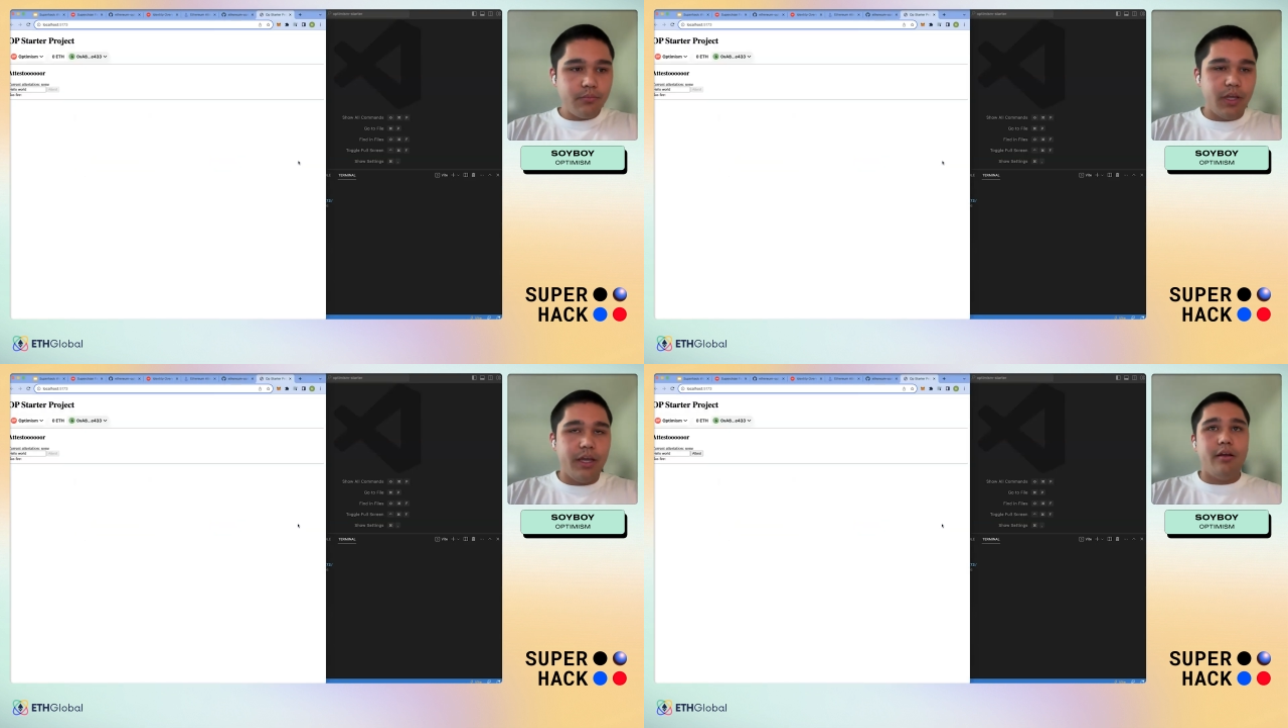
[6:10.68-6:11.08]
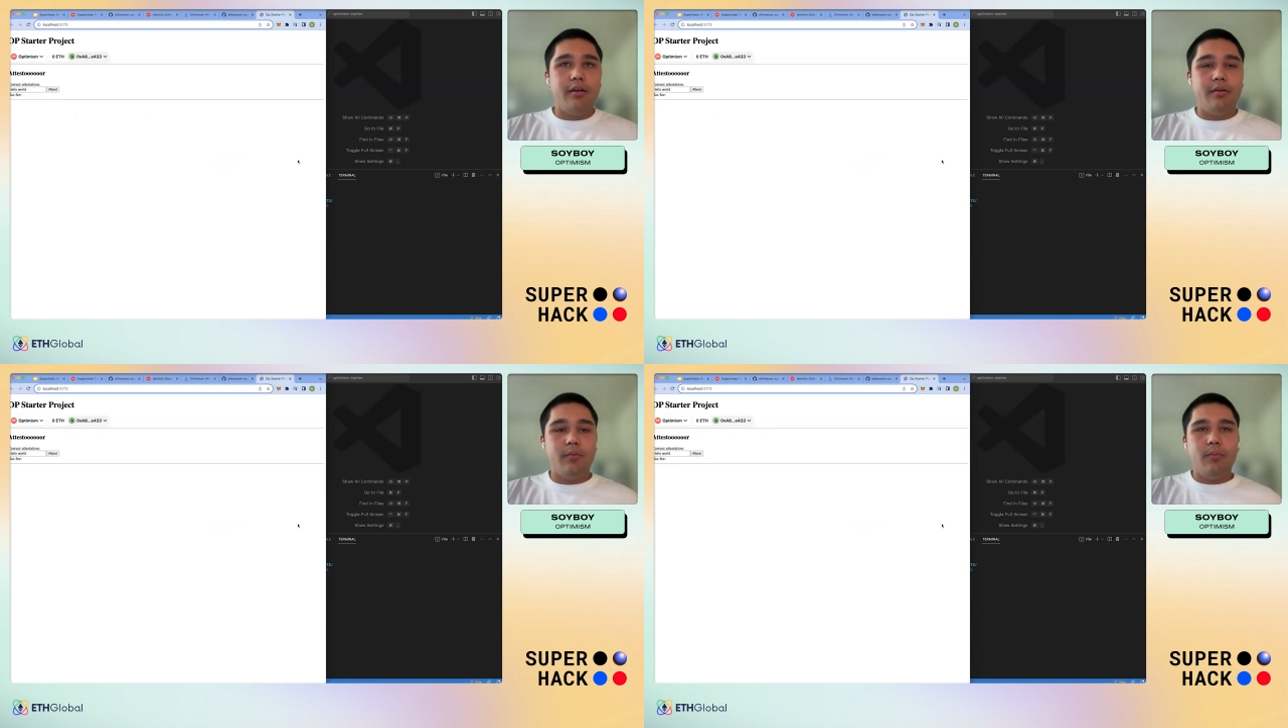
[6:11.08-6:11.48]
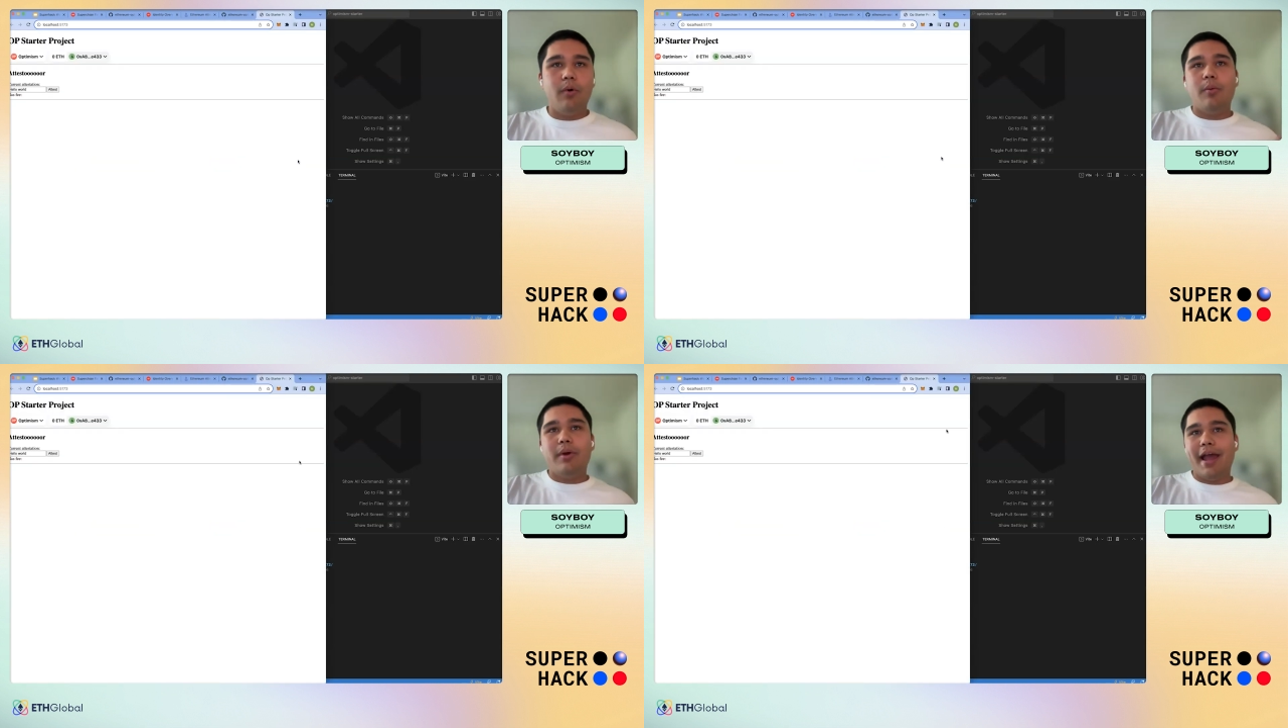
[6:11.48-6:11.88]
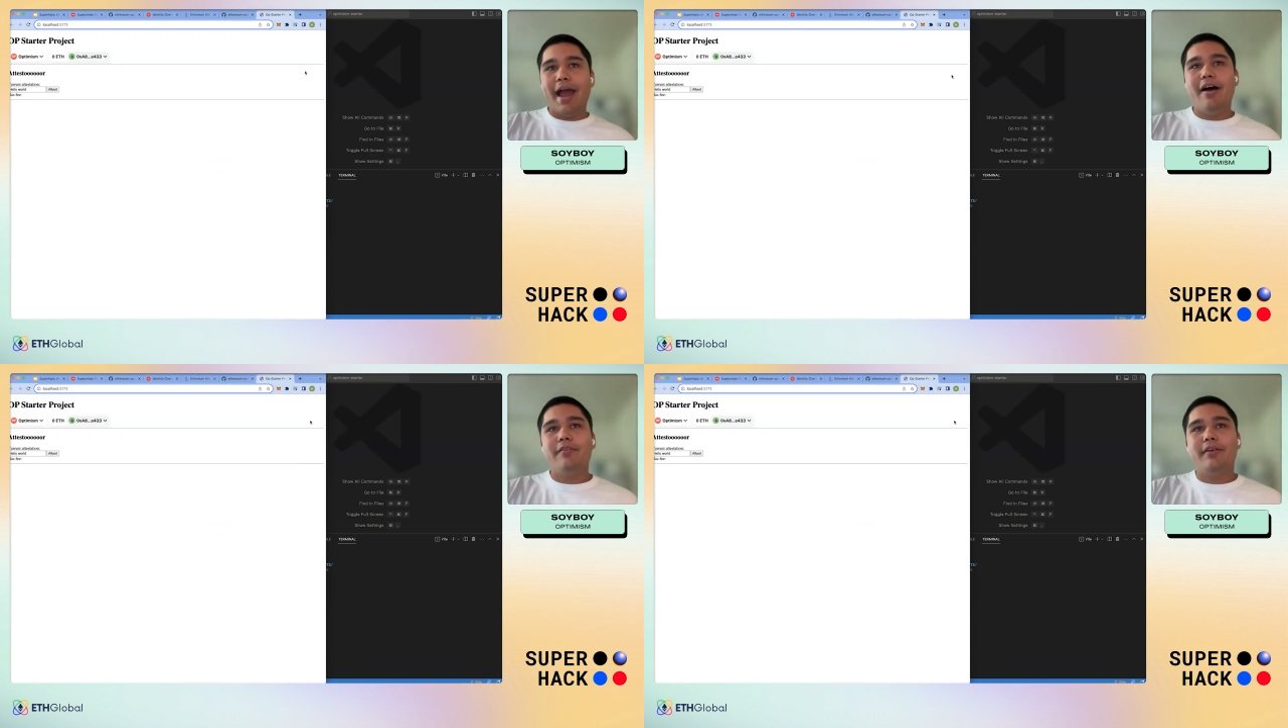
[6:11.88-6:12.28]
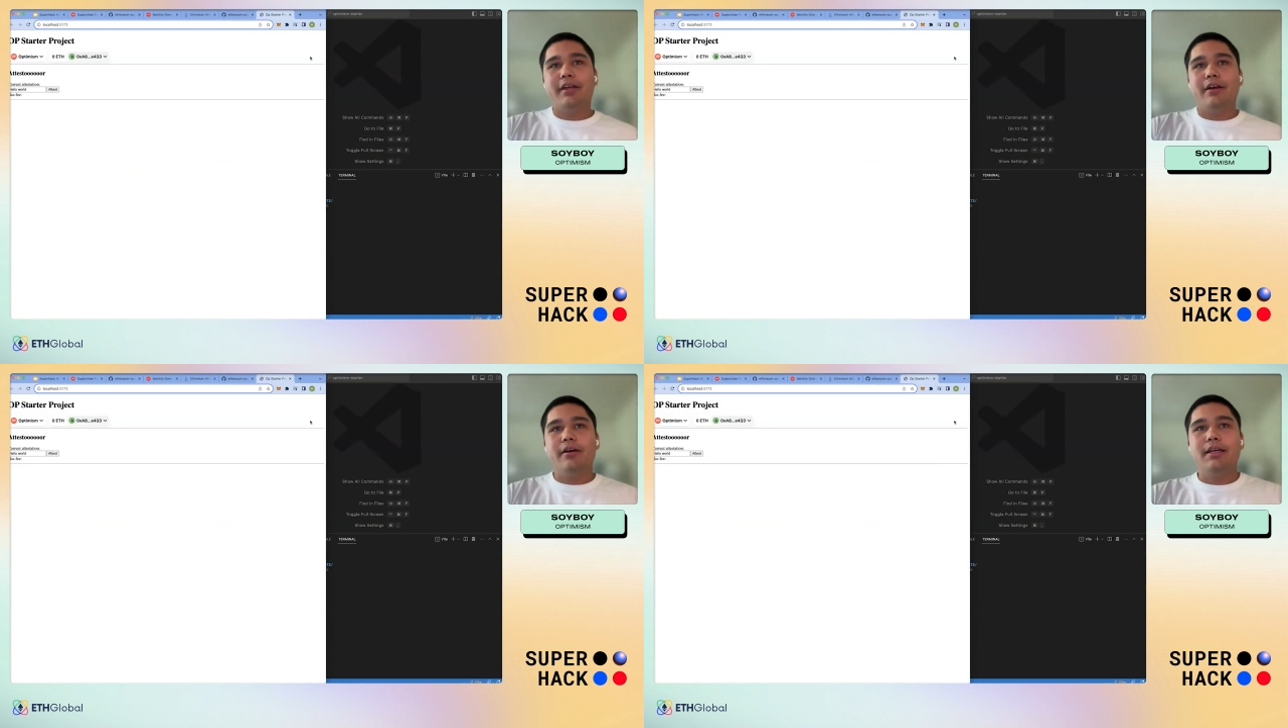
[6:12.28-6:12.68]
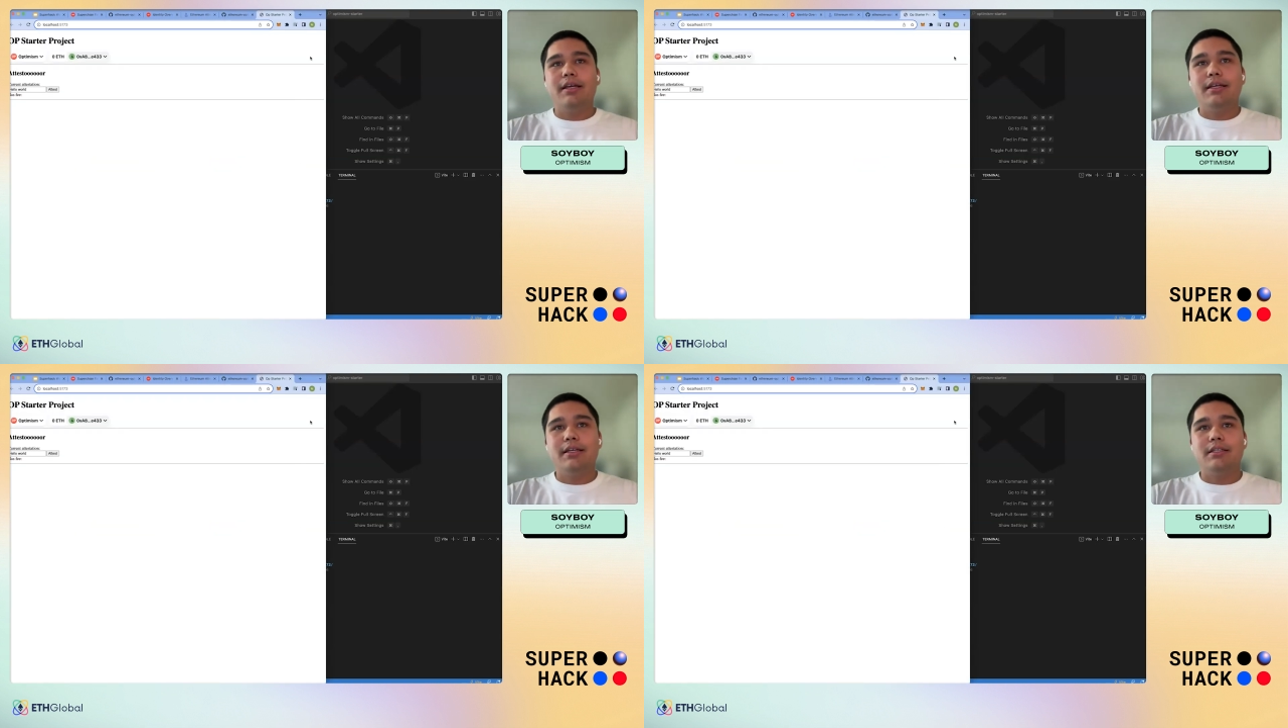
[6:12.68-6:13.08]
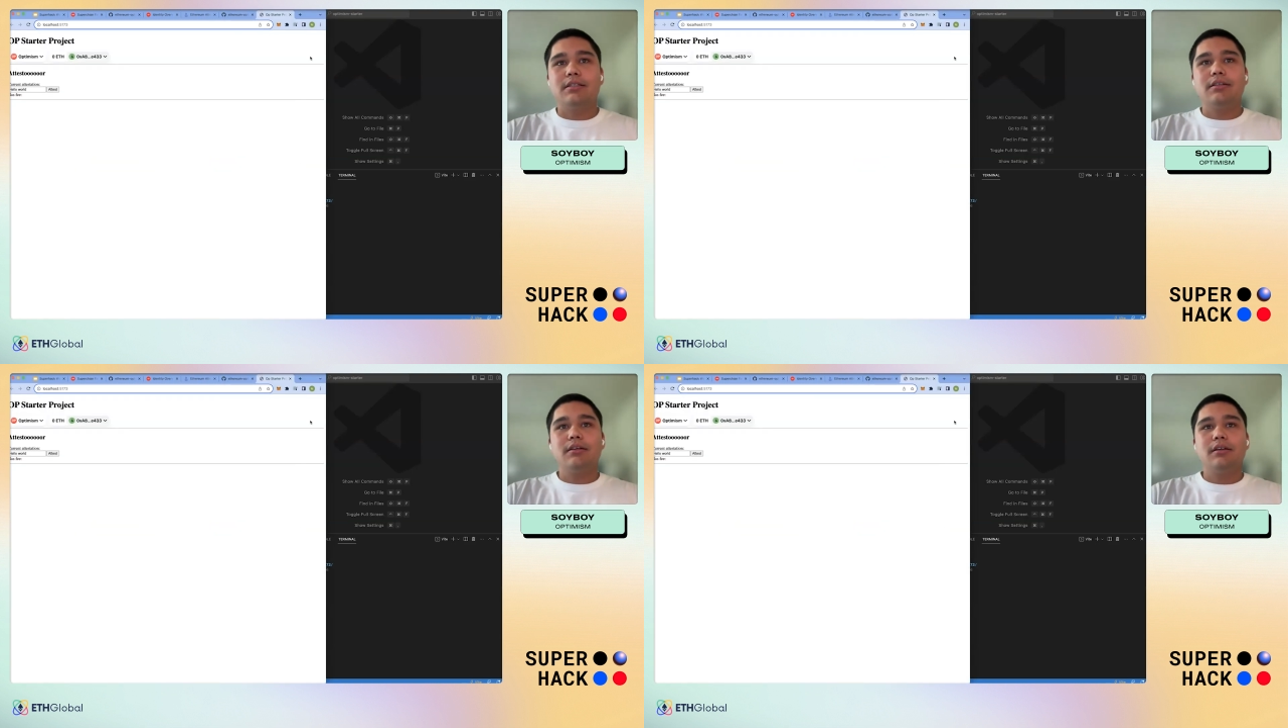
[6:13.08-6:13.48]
And what we have here is,